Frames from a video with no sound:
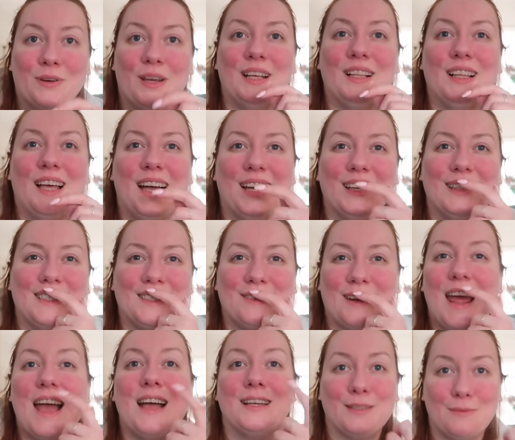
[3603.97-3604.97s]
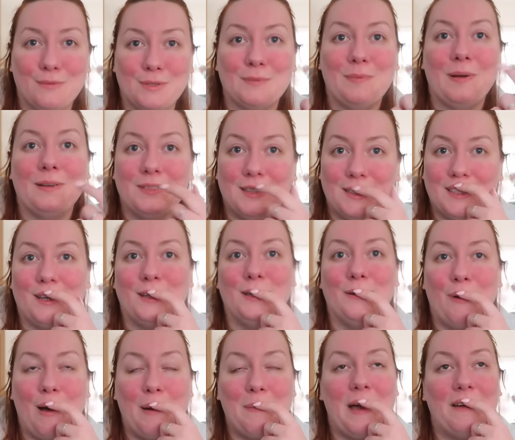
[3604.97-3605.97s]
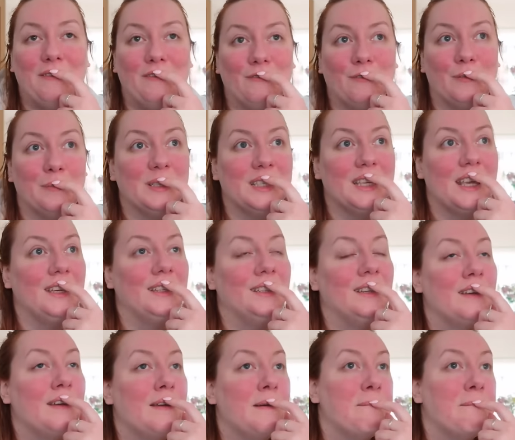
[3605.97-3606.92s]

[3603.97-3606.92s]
realised as I was about to tell you what I'm having for my tea.